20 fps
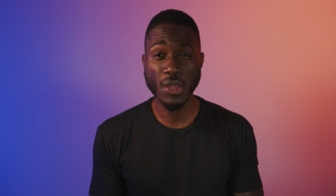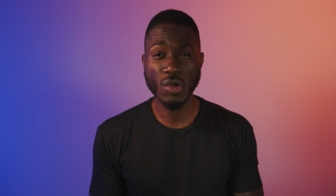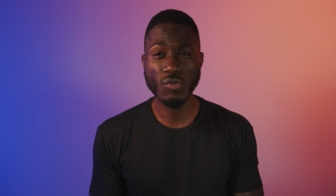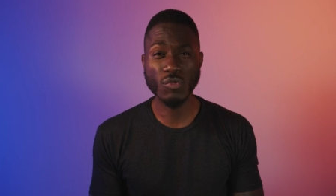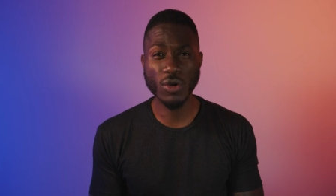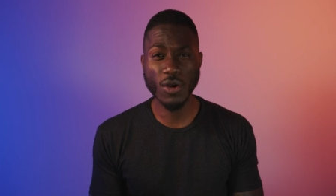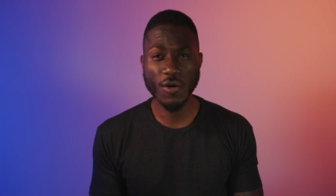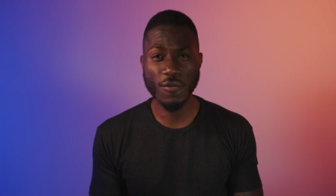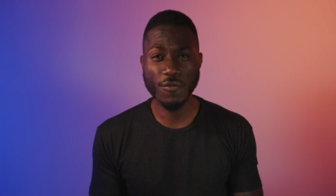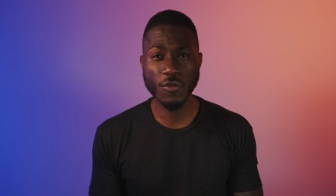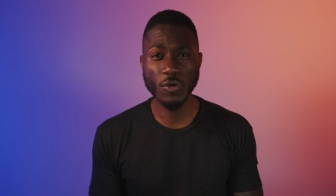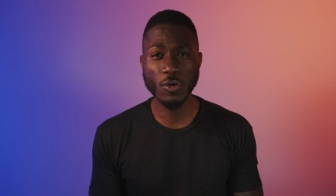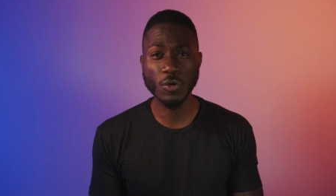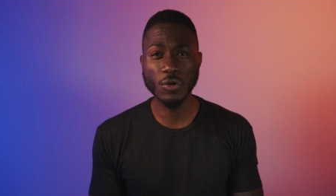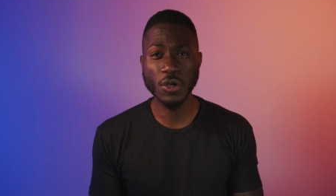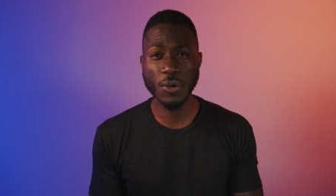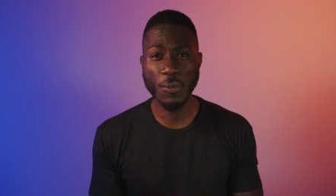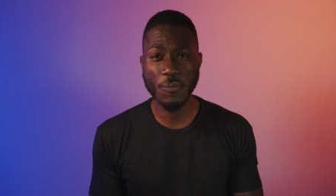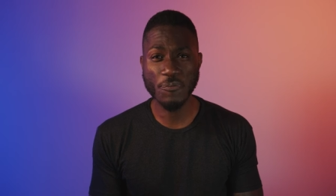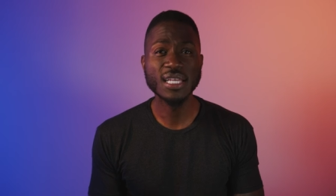Real
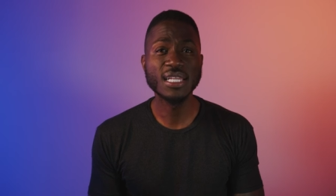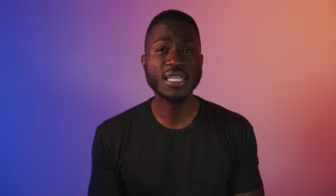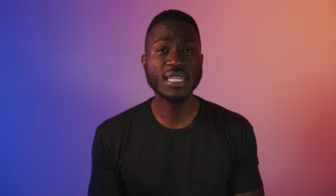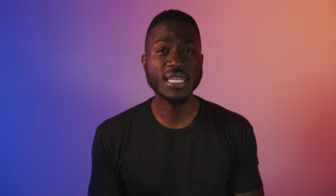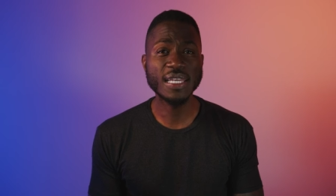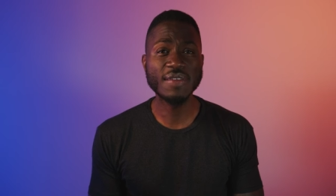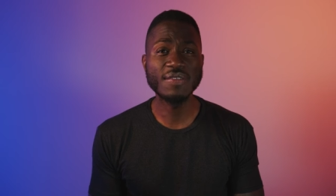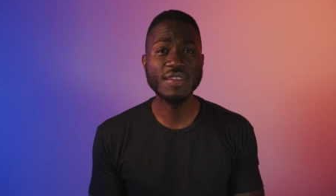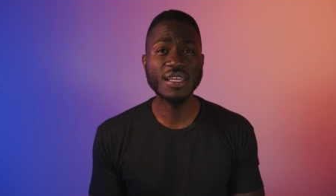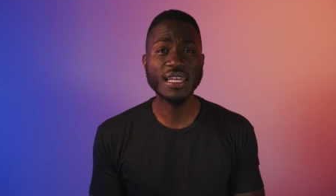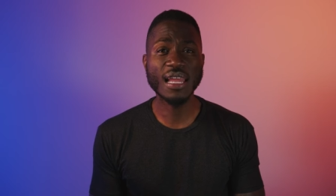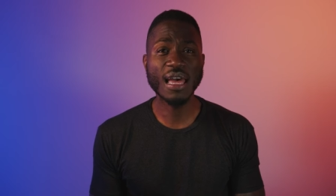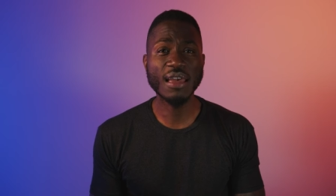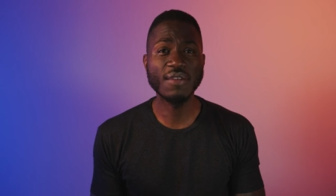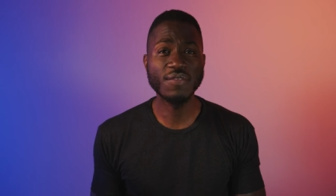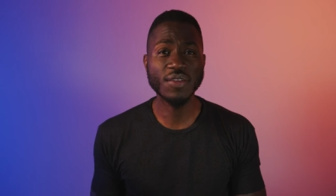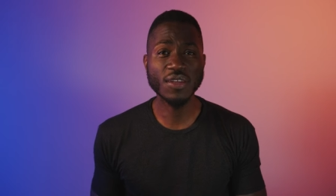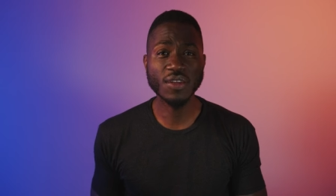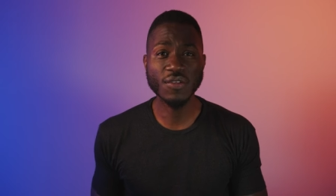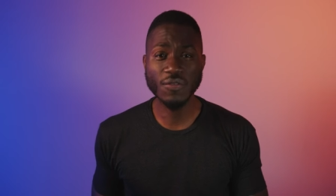food. Leave the
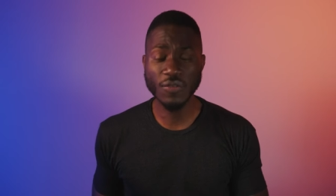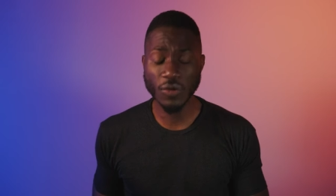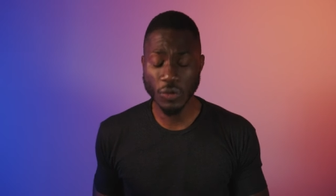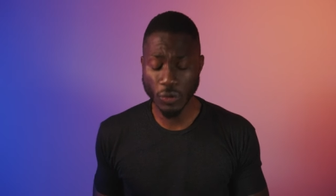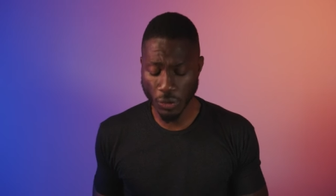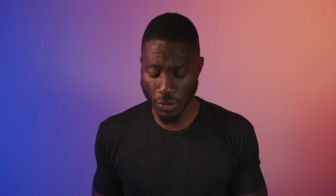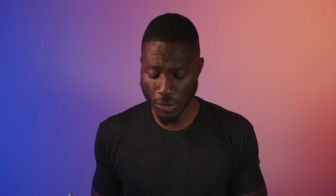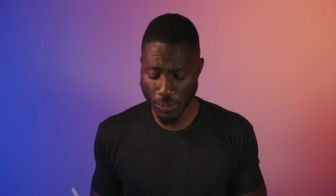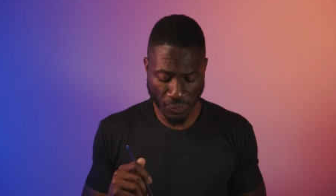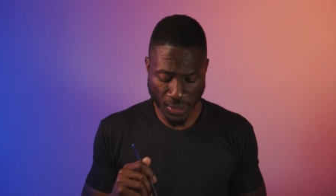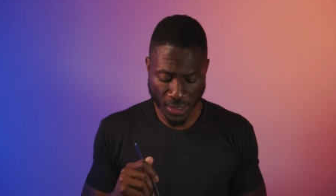life in the food.